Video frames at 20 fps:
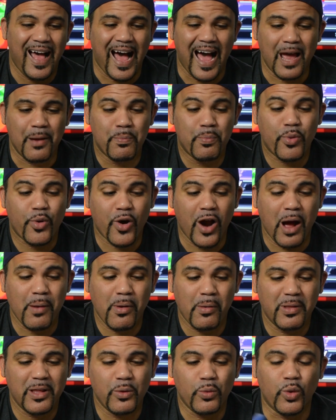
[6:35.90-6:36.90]
I
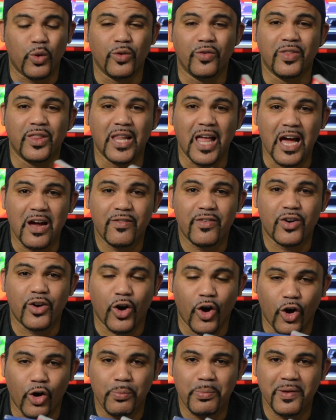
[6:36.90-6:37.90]
probably will
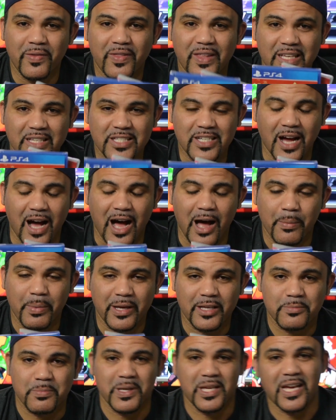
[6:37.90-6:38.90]
never open these
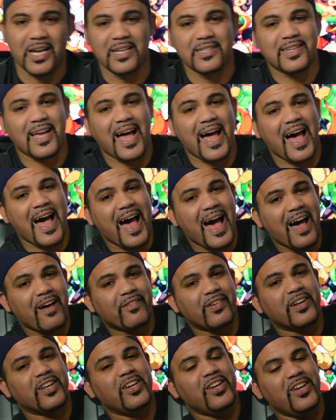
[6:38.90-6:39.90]
copies because I
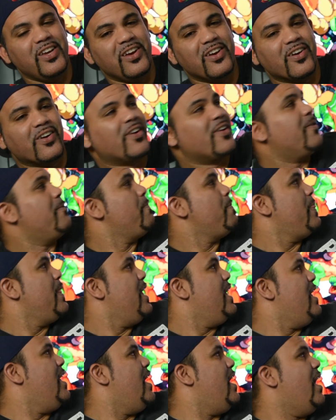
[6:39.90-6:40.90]
have it here
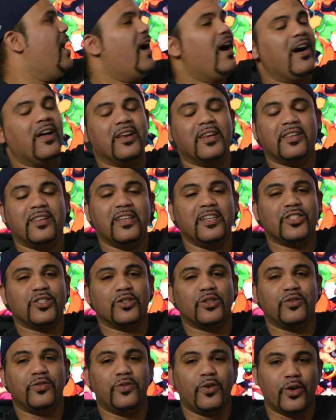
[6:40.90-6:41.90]
on
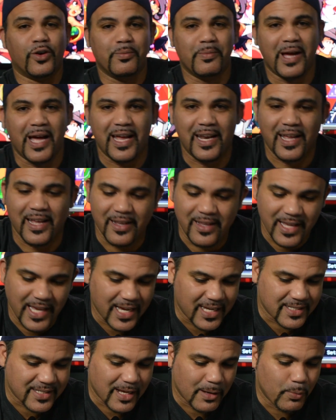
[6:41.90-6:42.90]
digital format. And
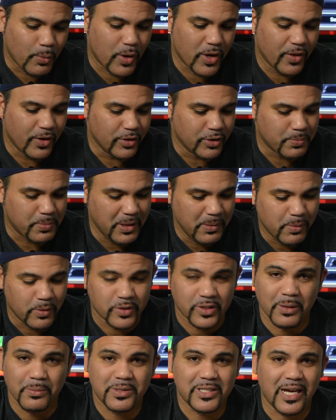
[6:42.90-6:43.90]
yes, I'm one of those people,
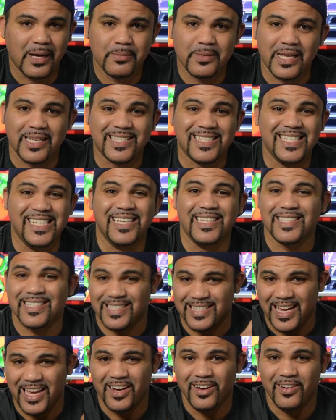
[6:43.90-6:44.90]
sometimes I see a
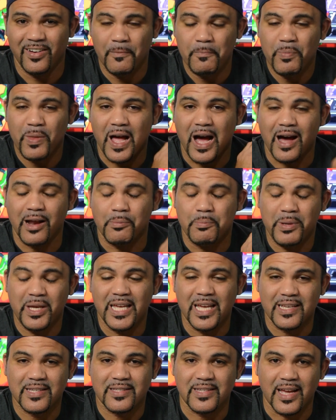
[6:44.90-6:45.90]
sale on
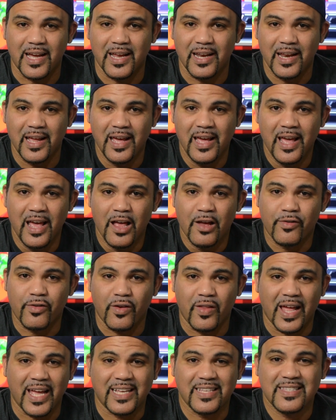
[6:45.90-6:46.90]
PSN
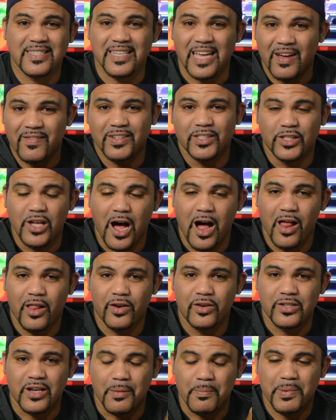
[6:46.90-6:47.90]
for like
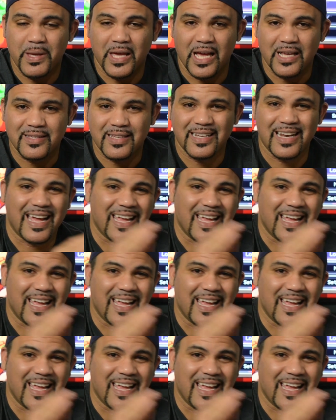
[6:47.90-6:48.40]
$7 on PSN.